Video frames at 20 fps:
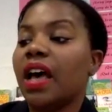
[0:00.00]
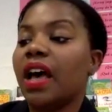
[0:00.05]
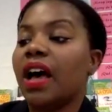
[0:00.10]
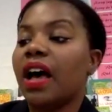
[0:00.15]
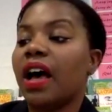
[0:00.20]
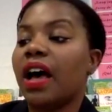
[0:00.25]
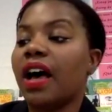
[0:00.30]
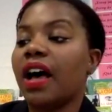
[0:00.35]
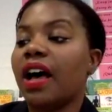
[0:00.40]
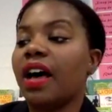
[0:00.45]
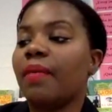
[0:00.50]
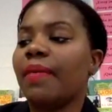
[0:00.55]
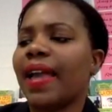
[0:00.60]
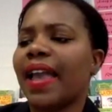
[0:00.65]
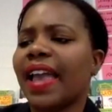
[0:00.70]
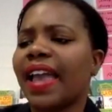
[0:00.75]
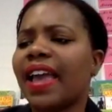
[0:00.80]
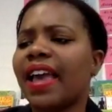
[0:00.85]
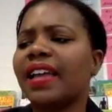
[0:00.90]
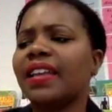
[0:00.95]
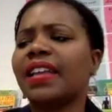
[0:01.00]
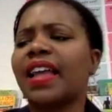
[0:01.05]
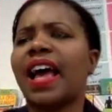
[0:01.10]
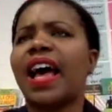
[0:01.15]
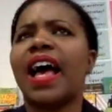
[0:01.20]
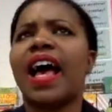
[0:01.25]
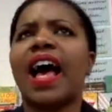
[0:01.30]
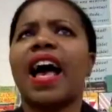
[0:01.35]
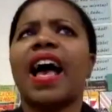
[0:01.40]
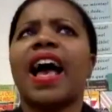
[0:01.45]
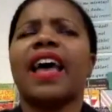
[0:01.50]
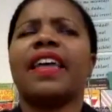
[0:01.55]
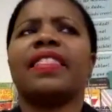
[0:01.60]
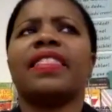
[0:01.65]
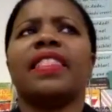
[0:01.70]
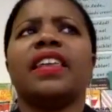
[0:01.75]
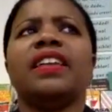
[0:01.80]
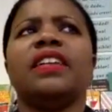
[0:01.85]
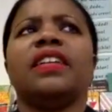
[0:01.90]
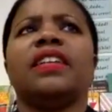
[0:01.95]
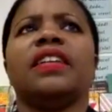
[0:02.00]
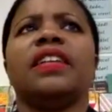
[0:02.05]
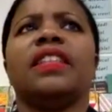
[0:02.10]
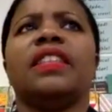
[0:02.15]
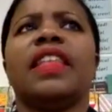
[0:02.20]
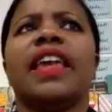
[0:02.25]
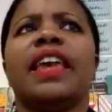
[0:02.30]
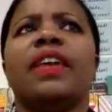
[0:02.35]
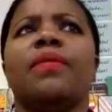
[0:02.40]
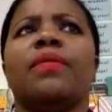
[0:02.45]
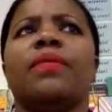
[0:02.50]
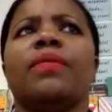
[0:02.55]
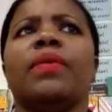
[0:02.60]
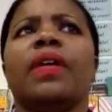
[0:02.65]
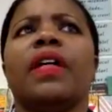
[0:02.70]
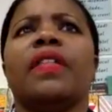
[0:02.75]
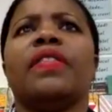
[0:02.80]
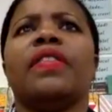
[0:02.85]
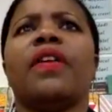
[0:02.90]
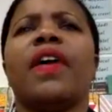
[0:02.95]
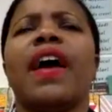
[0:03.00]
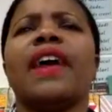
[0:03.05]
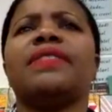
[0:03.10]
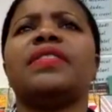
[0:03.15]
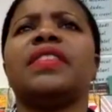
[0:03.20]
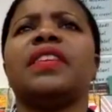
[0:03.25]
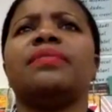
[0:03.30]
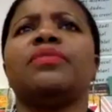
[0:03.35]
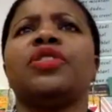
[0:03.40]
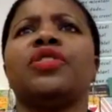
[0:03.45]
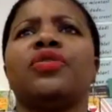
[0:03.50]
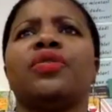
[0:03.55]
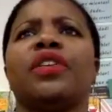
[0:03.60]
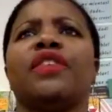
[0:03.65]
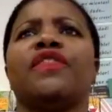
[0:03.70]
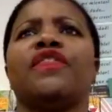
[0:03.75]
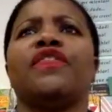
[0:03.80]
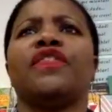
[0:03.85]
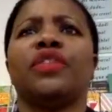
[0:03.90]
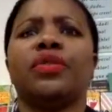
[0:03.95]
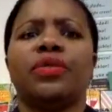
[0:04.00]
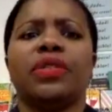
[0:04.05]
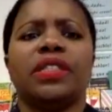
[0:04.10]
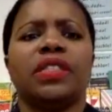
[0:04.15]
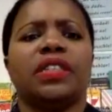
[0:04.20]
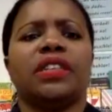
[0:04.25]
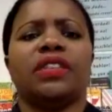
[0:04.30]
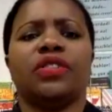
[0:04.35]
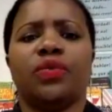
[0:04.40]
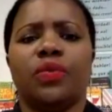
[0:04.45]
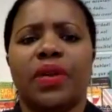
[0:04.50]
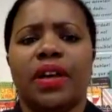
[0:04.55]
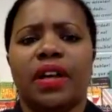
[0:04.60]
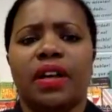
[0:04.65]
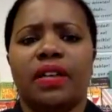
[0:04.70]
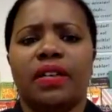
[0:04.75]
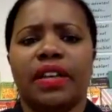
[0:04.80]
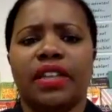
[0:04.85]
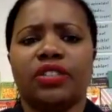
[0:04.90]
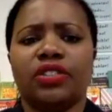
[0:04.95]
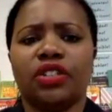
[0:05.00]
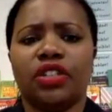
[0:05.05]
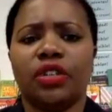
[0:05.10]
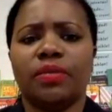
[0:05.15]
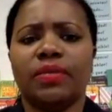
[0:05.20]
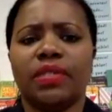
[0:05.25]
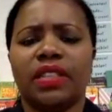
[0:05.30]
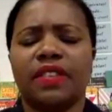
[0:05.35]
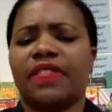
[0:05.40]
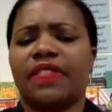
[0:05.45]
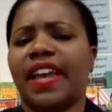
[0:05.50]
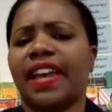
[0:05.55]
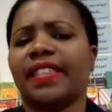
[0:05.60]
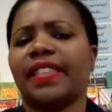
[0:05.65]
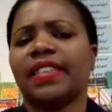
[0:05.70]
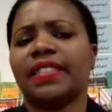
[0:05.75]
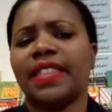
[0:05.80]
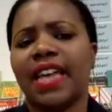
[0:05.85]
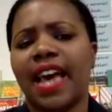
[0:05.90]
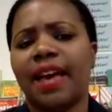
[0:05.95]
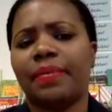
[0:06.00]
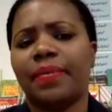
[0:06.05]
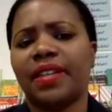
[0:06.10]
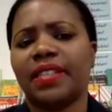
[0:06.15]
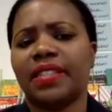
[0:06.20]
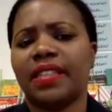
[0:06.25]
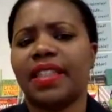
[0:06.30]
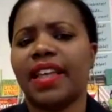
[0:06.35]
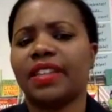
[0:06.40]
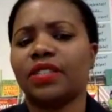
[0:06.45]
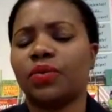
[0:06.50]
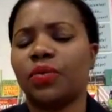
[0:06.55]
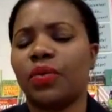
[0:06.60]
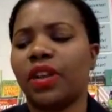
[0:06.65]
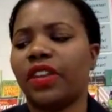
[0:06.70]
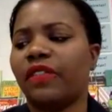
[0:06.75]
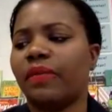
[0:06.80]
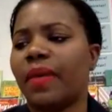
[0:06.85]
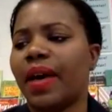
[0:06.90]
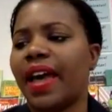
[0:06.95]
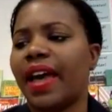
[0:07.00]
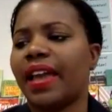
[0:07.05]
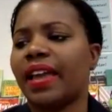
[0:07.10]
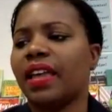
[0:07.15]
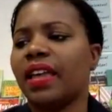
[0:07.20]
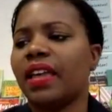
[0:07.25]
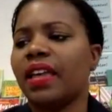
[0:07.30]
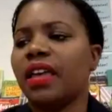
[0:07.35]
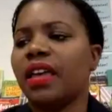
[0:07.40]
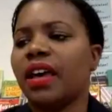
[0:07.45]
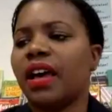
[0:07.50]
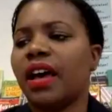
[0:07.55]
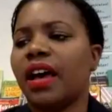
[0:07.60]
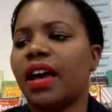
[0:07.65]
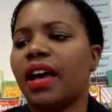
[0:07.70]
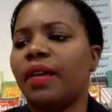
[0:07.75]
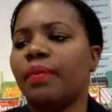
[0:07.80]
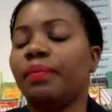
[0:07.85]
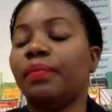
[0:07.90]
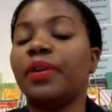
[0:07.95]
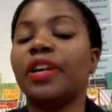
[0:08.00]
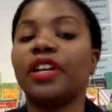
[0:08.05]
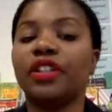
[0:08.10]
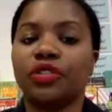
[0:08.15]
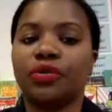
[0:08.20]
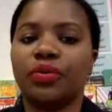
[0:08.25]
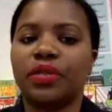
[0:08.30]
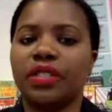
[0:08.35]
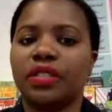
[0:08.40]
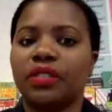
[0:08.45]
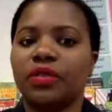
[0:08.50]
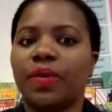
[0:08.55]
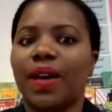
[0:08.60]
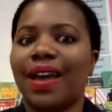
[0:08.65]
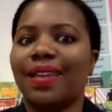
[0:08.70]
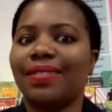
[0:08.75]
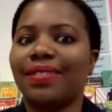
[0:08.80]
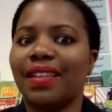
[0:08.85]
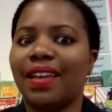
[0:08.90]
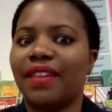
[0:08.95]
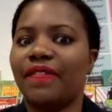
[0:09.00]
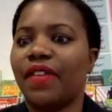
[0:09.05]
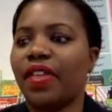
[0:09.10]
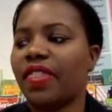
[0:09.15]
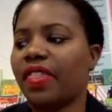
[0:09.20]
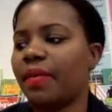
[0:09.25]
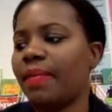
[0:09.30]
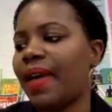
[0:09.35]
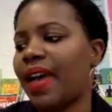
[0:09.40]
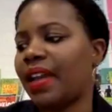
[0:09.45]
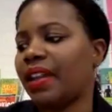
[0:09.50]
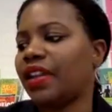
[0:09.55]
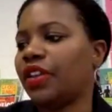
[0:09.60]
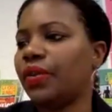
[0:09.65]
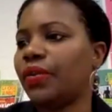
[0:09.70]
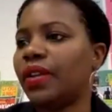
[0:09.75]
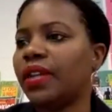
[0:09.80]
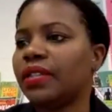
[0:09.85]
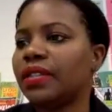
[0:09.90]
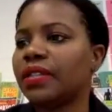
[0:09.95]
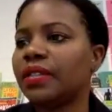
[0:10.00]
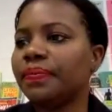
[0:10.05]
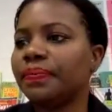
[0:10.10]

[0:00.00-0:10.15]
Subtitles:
And I think they'll have some degree of fluency as well in terms of like the topics. And that's one of my biggest reasons why I love thematic units.